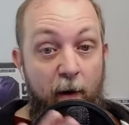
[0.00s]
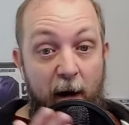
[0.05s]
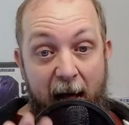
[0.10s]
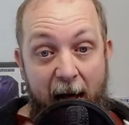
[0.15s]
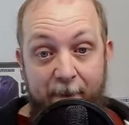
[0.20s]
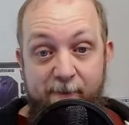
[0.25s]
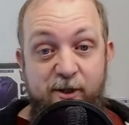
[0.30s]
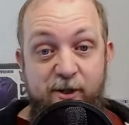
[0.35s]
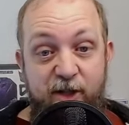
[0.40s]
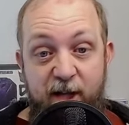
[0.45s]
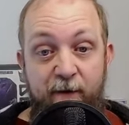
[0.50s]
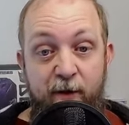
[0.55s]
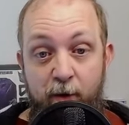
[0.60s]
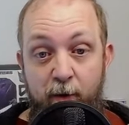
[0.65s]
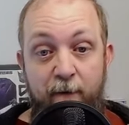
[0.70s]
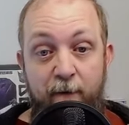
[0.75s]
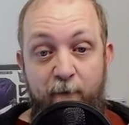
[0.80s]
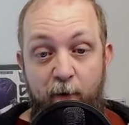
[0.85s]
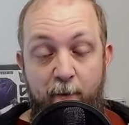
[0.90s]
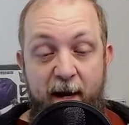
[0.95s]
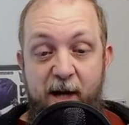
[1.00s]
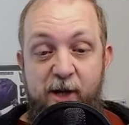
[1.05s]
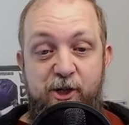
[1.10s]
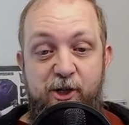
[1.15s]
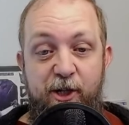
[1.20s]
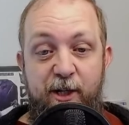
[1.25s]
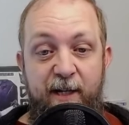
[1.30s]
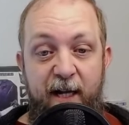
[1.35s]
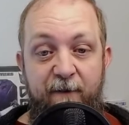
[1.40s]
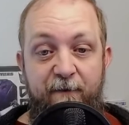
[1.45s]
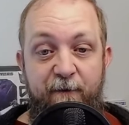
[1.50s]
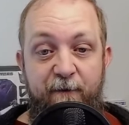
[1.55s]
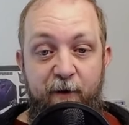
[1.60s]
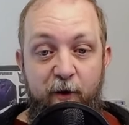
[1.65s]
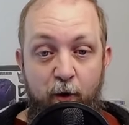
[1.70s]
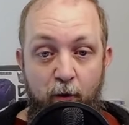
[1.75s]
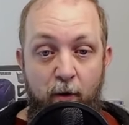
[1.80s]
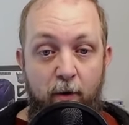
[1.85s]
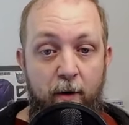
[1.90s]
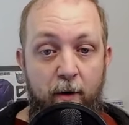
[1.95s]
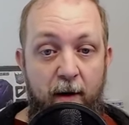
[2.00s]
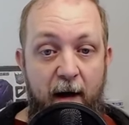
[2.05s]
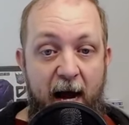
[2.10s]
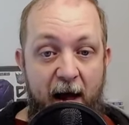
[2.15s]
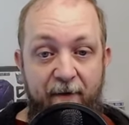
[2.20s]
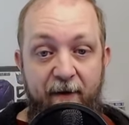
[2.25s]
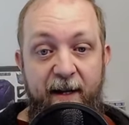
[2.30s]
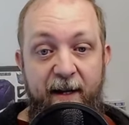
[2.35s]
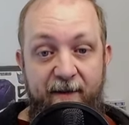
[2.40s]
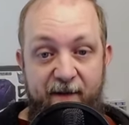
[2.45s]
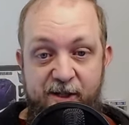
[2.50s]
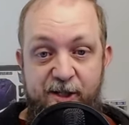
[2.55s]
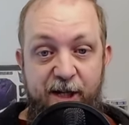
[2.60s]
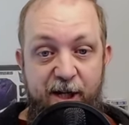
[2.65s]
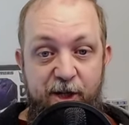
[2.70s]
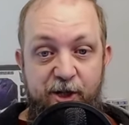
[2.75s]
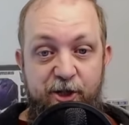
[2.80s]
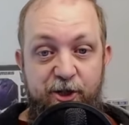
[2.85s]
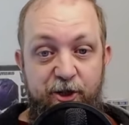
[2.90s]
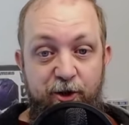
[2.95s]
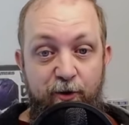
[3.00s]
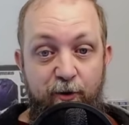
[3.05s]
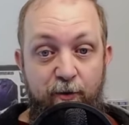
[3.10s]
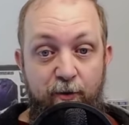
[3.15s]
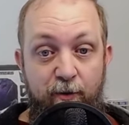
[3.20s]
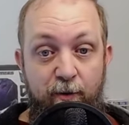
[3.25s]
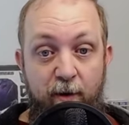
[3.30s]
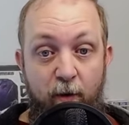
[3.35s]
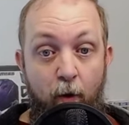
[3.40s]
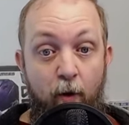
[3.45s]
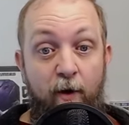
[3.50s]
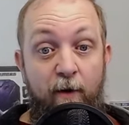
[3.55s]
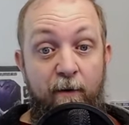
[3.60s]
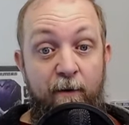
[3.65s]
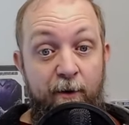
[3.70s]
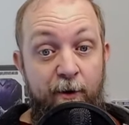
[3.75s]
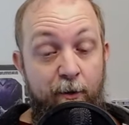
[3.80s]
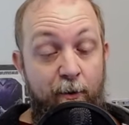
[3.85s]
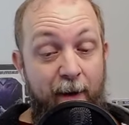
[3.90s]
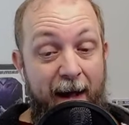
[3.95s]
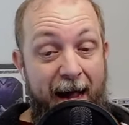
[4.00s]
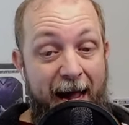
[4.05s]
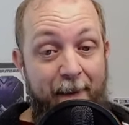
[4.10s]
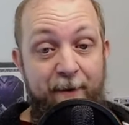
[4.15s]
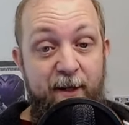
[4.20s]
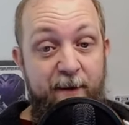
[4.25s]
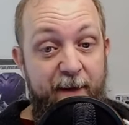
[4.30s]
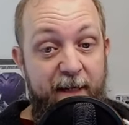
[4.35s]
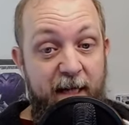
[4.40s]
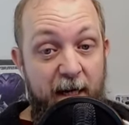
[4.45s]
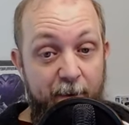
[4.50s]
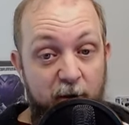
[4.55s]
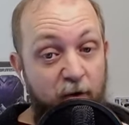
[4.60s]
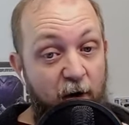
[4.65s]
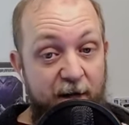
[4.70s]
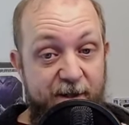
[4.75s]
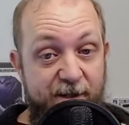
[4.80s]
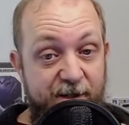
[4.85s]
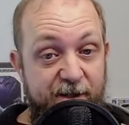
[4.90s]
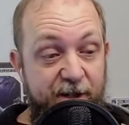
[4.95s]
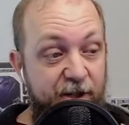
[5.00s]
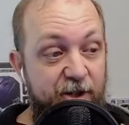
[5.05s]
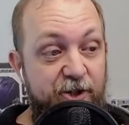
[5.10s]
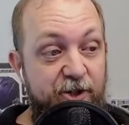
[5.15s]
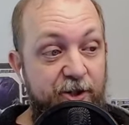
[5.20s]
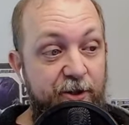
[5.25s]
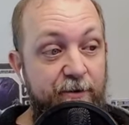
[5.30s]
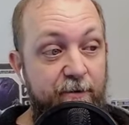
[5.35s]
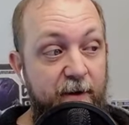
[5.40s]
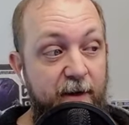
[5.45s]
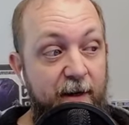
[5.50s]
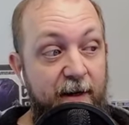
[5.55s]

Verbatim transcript: I'm just giving you information. If you're having this issue or you happen to come across this issue,